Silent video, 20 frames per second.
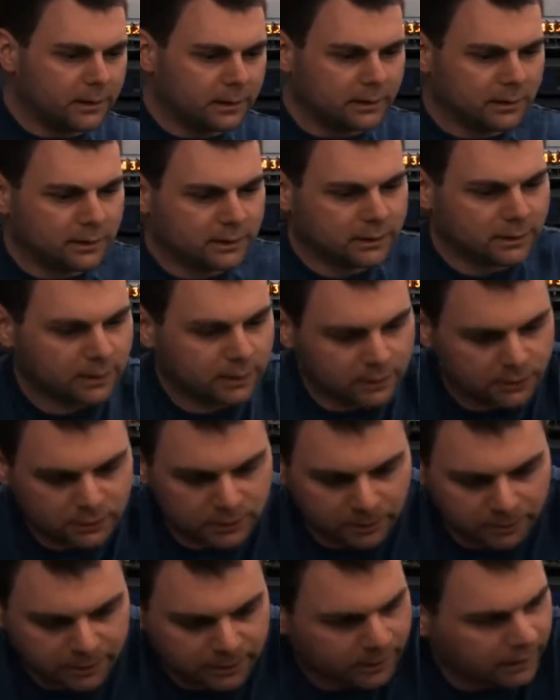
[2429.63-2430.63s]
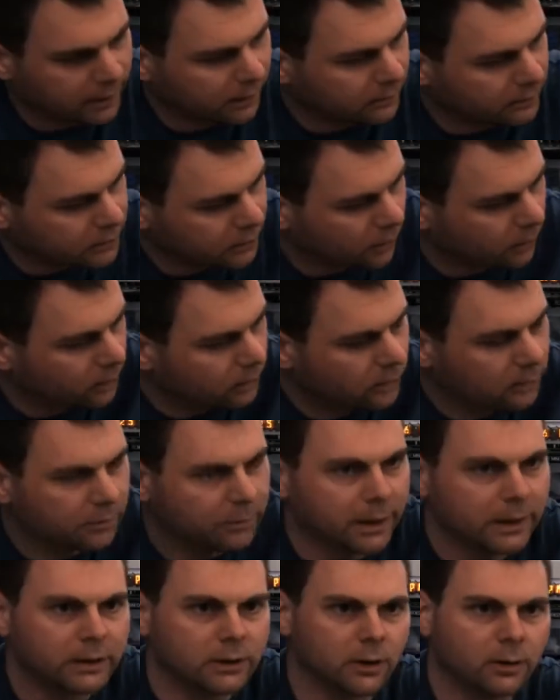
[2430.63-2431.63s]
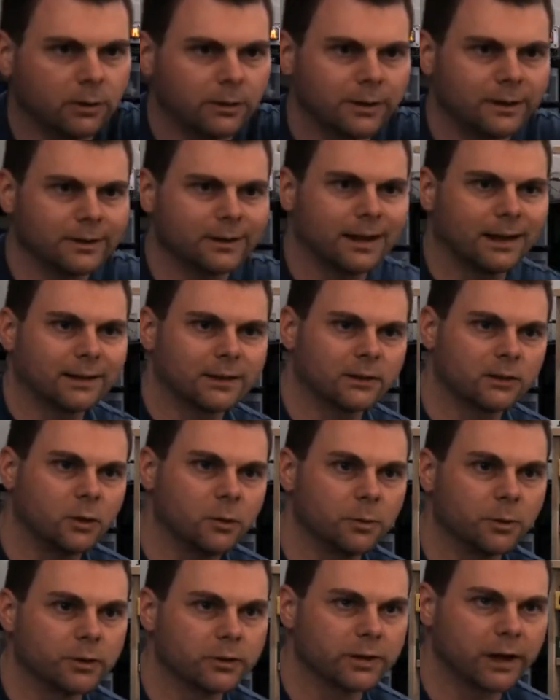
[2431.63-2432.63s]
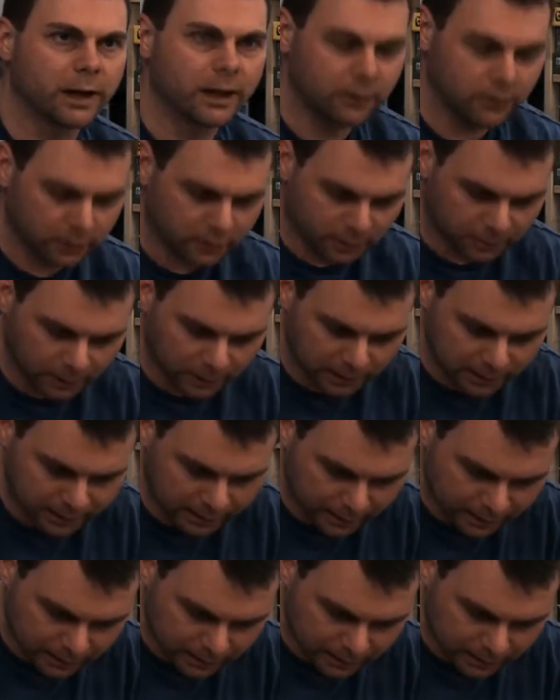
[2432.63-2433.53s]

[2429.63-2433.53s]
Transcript: This is something that I've been told is not super standard among